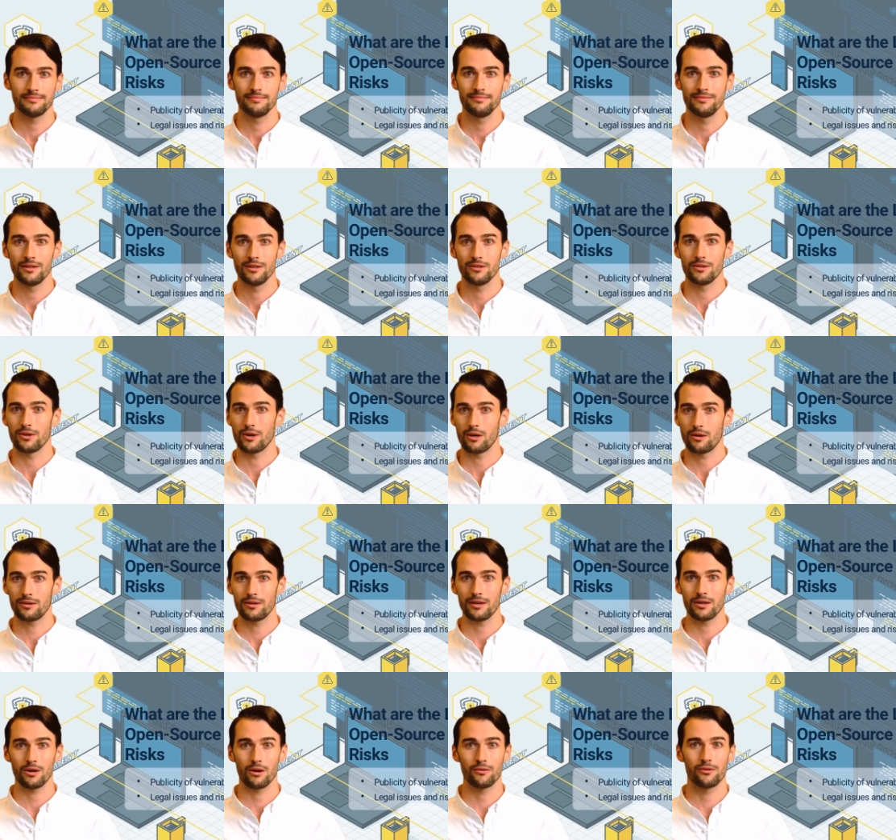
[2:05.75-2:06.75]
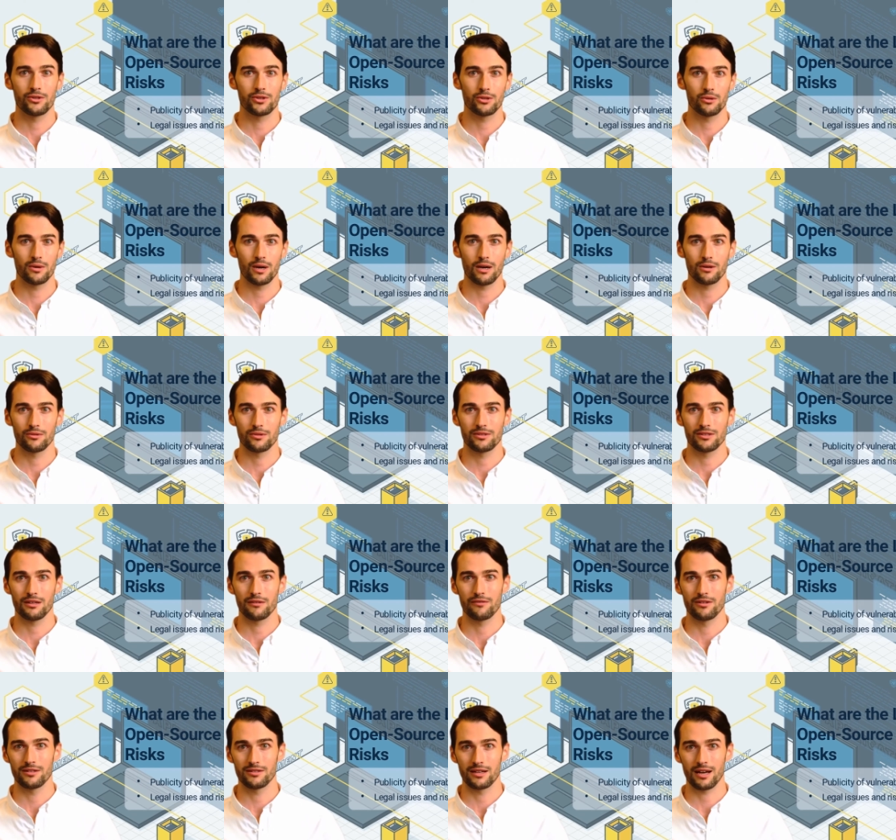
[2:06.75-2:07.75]
There are currently over 200
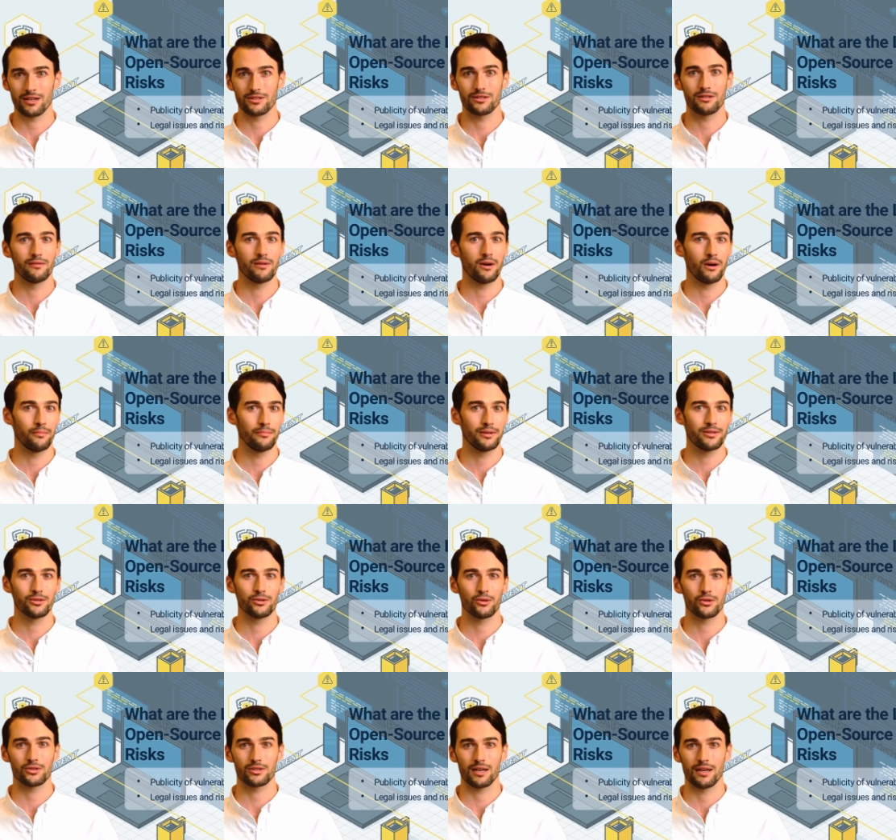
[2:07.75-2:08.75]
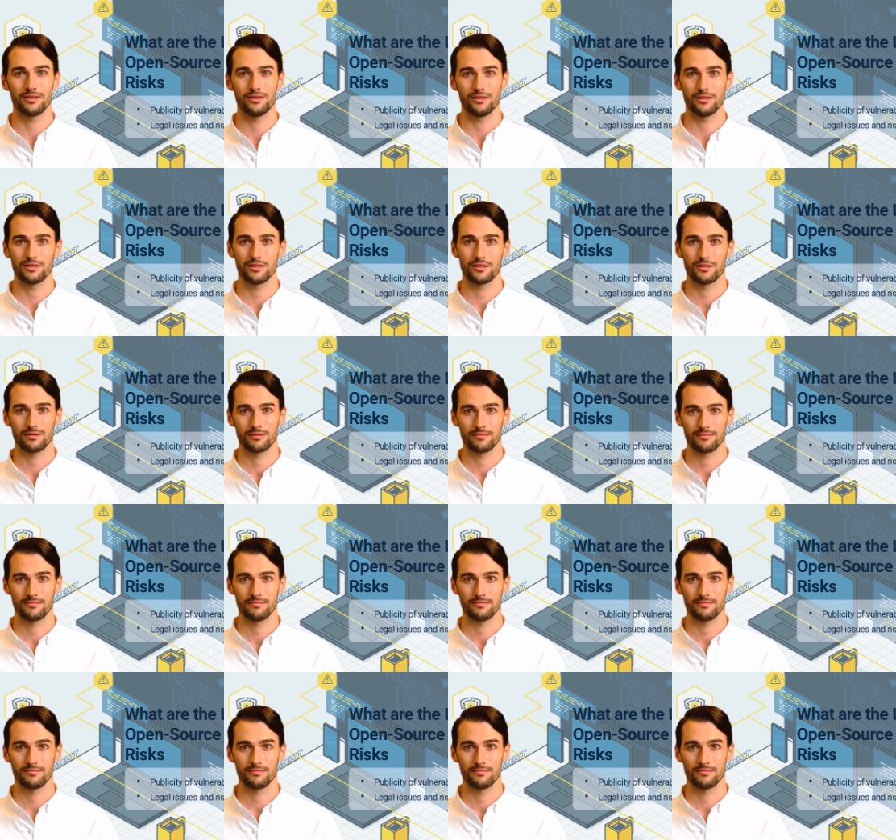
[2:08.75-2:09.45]
different types of open source licenses,